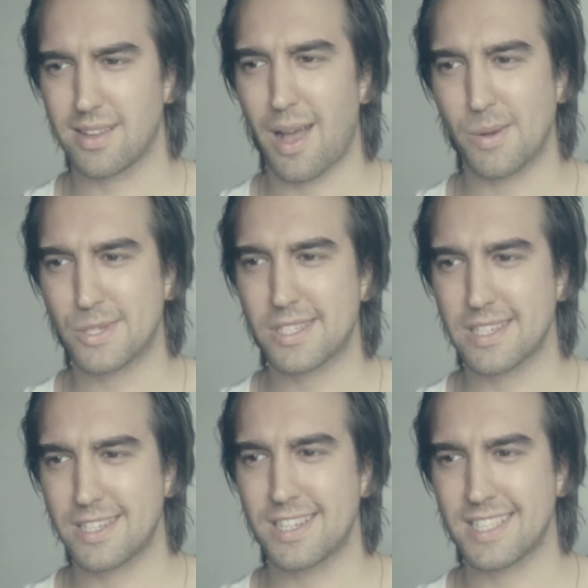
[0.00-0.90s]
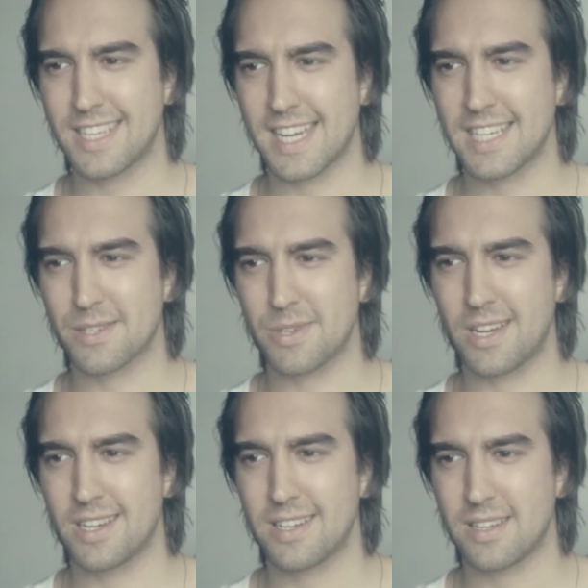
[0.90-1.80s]
It was still early days when I
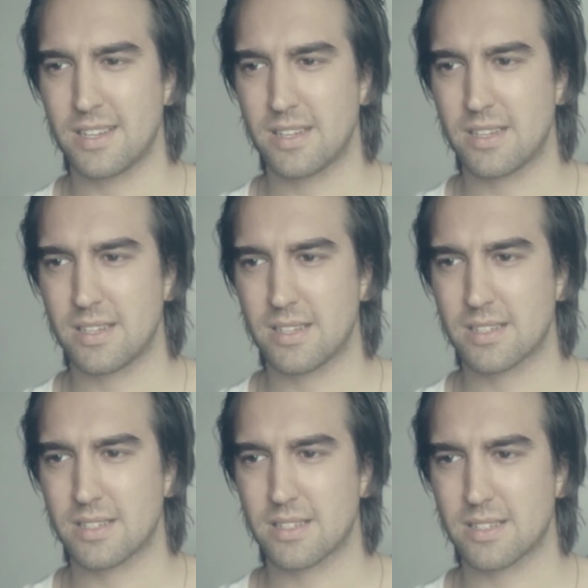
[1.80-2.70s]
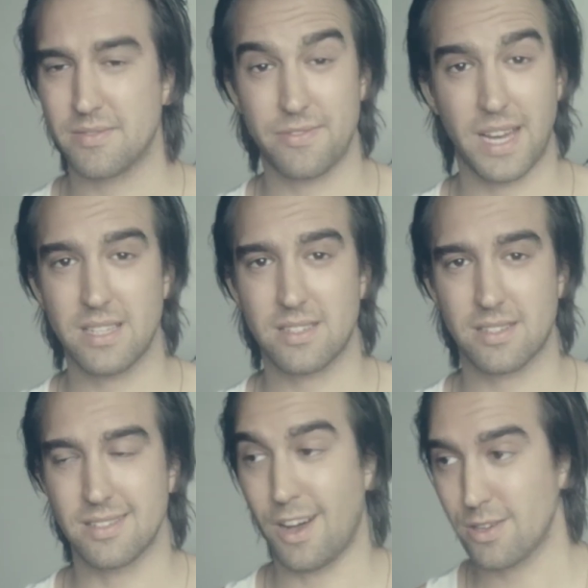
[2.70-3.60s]
confessed
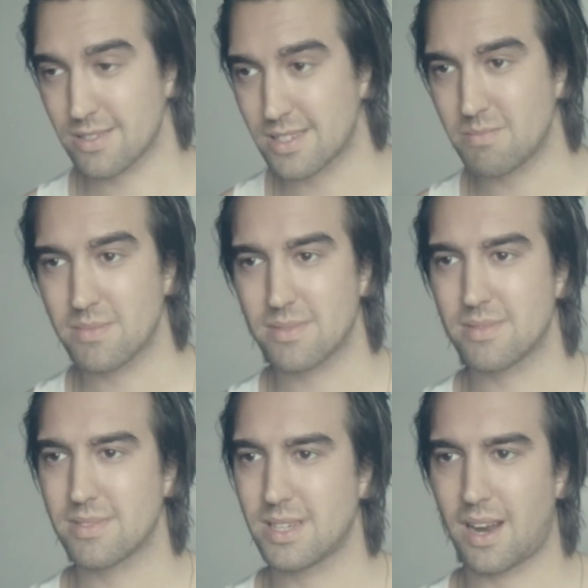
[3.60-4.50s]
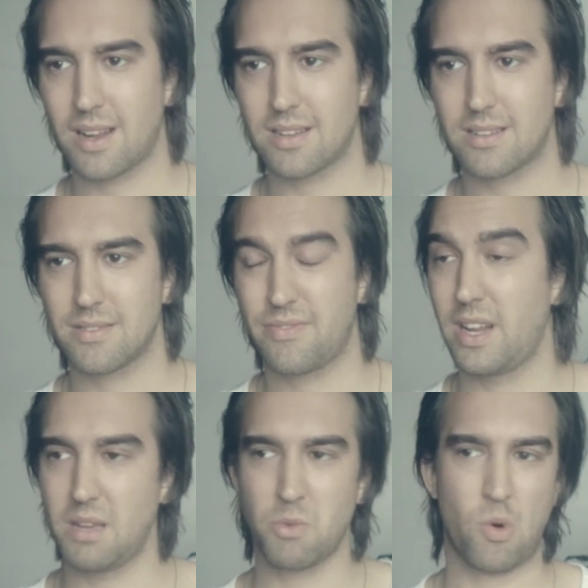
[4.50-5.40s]
and asked him, you know,
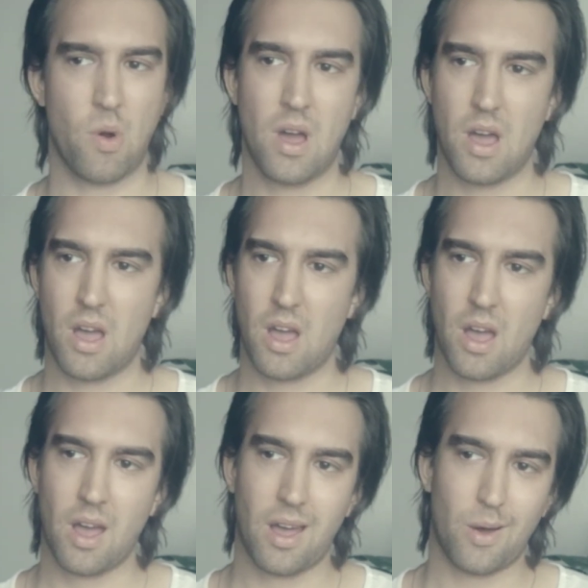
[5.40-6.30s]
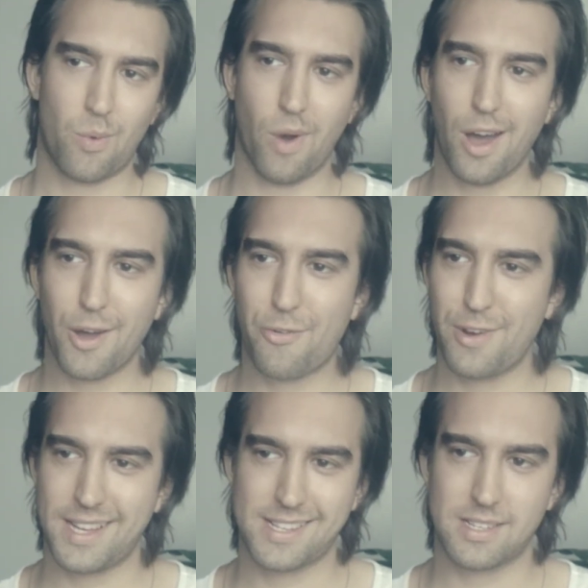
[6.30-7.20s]
feeling more
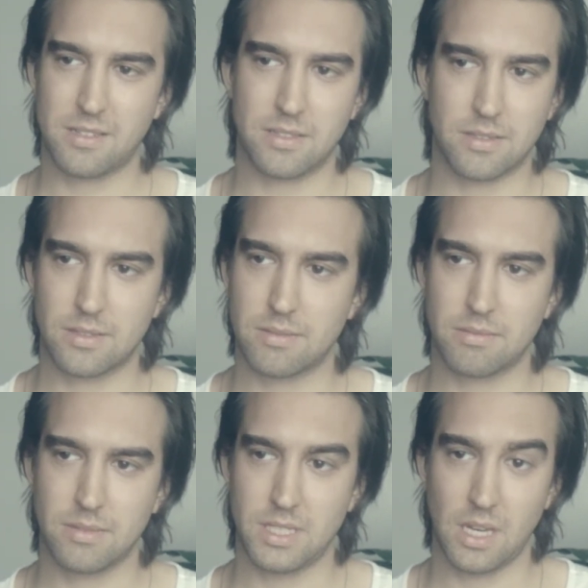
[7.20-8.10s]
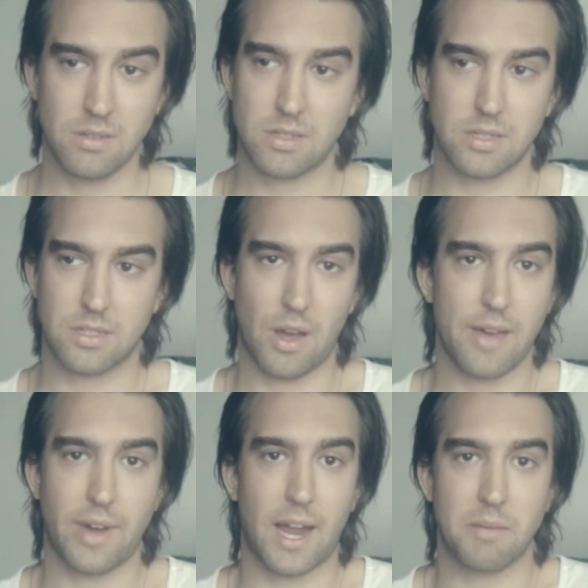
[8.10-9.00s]
worthless and useless than I
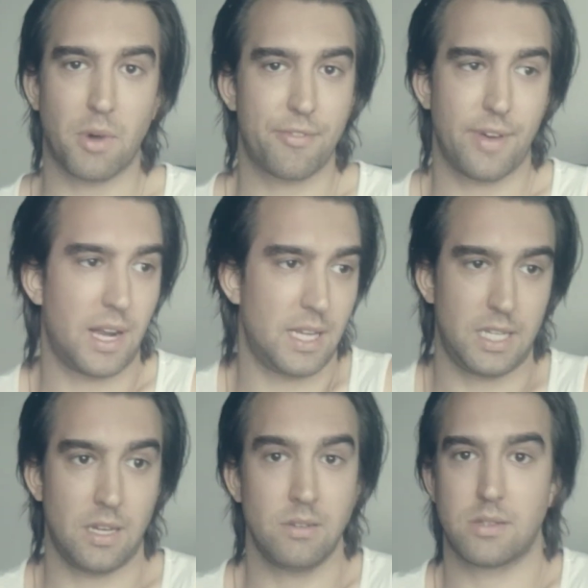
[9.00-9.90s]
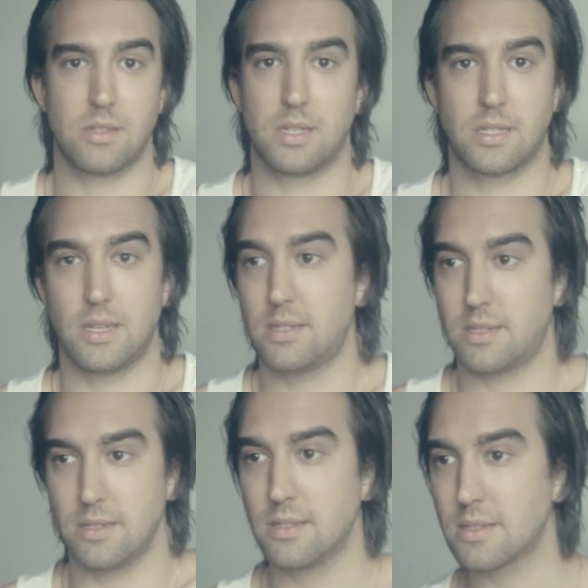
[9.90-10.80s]
ever had in my fairly useless
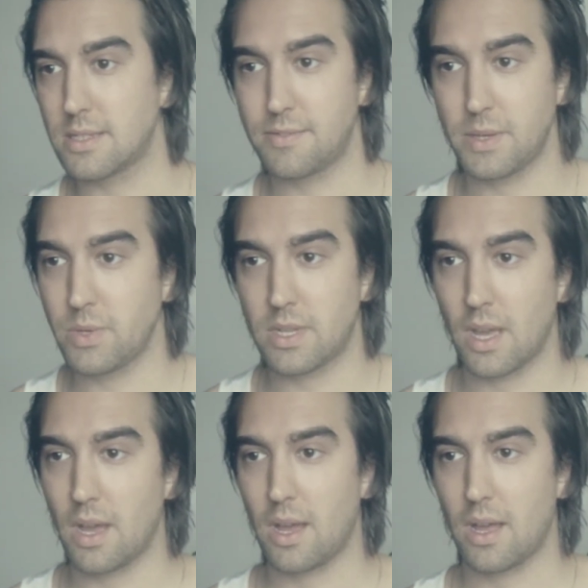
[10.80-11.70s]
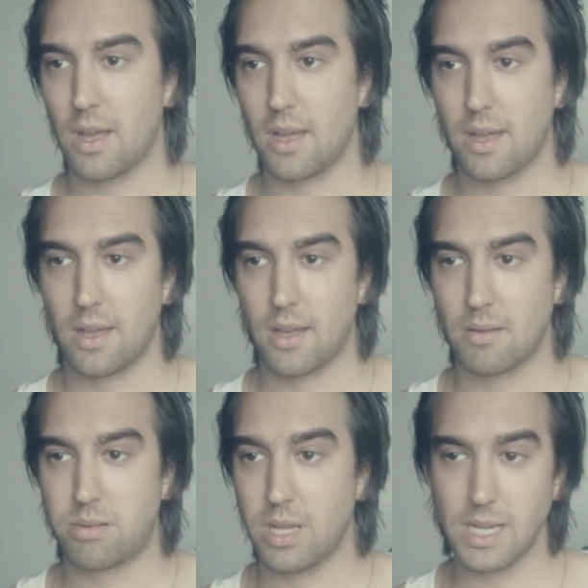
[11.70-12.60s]
existence, if he would
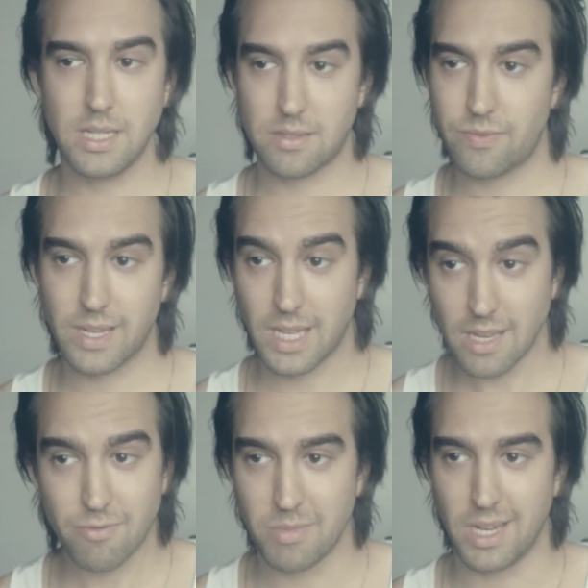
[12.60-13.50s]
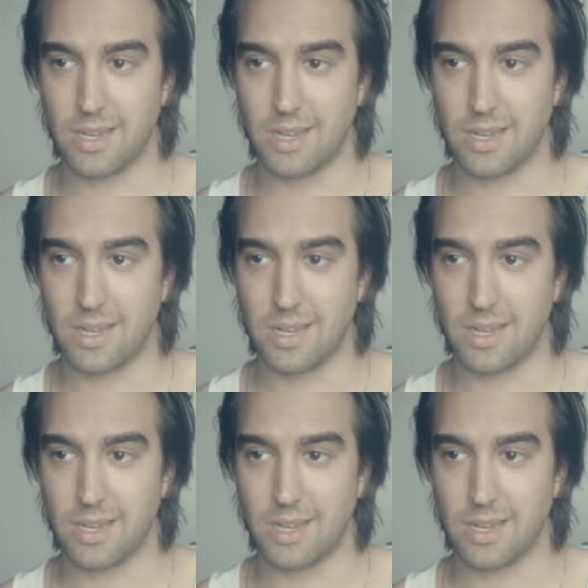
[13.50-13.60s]
please forgive me.